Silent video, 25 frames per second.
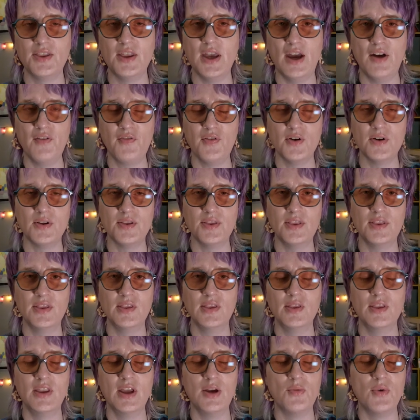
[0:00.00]
the effort
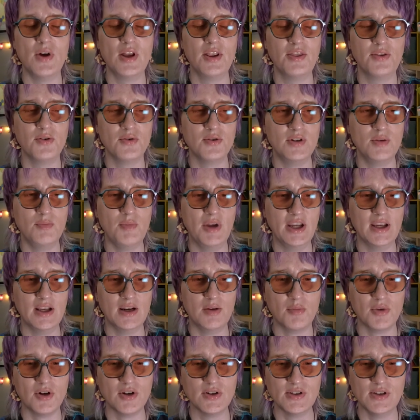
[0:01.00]
they went through to make it
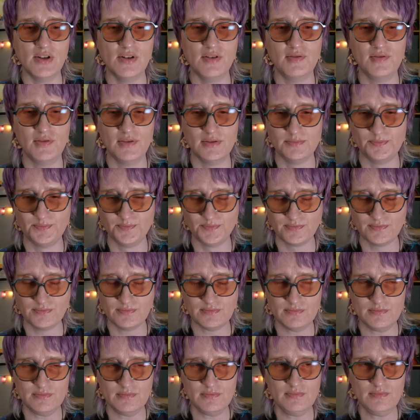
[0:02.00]
immersive
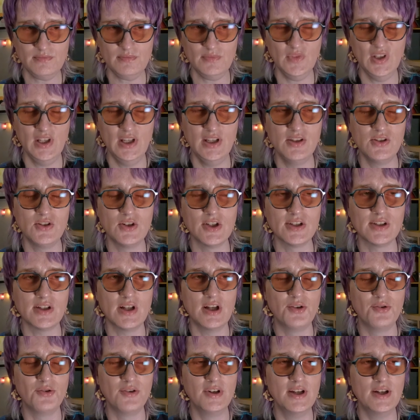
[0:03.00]
is just
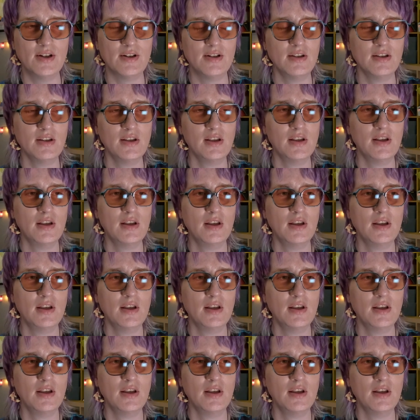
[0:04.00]
unreal.